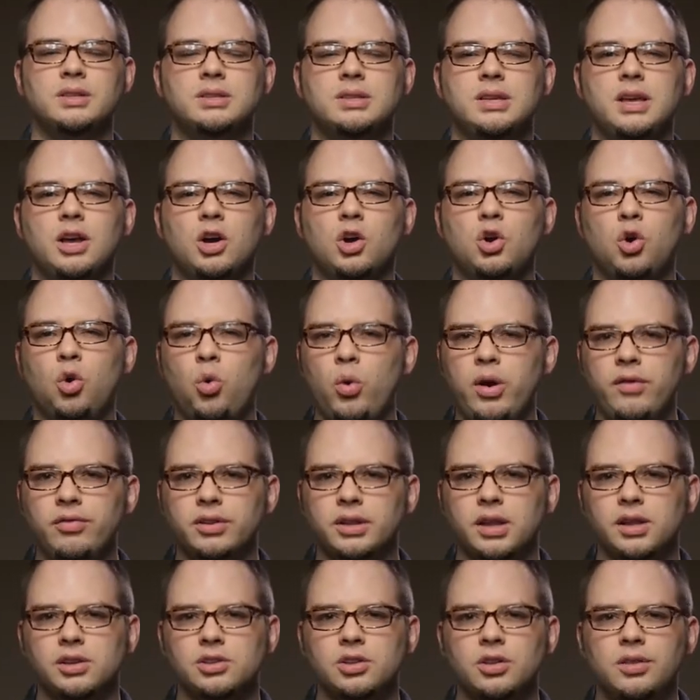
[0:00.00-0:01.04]
the
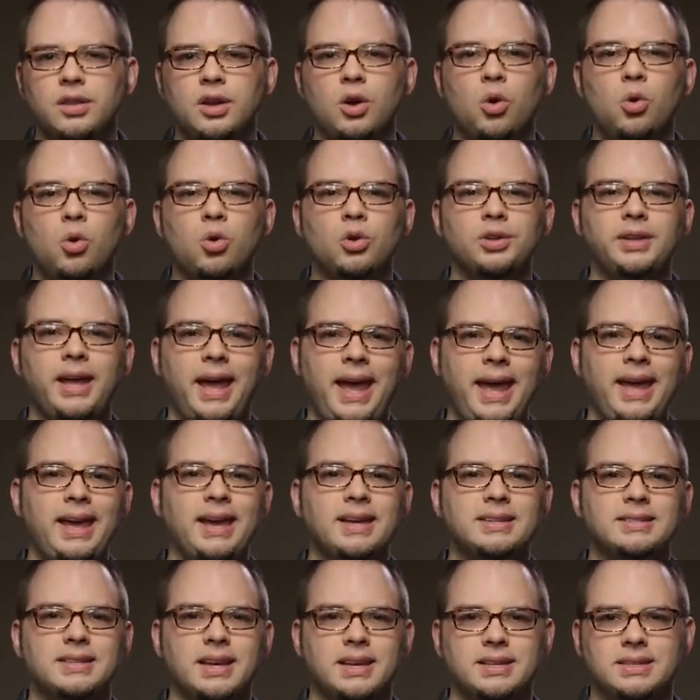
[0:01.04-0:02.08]
equivalent to the old
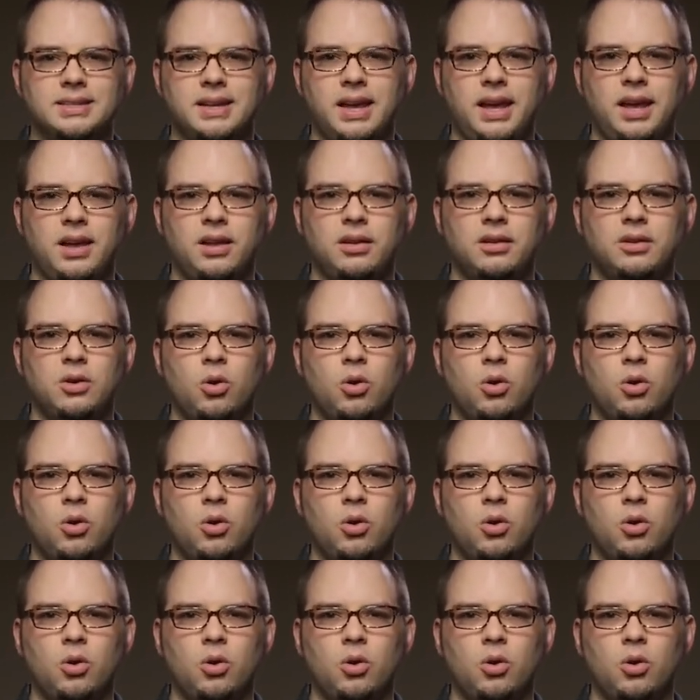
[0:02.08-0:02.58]
ASA scale,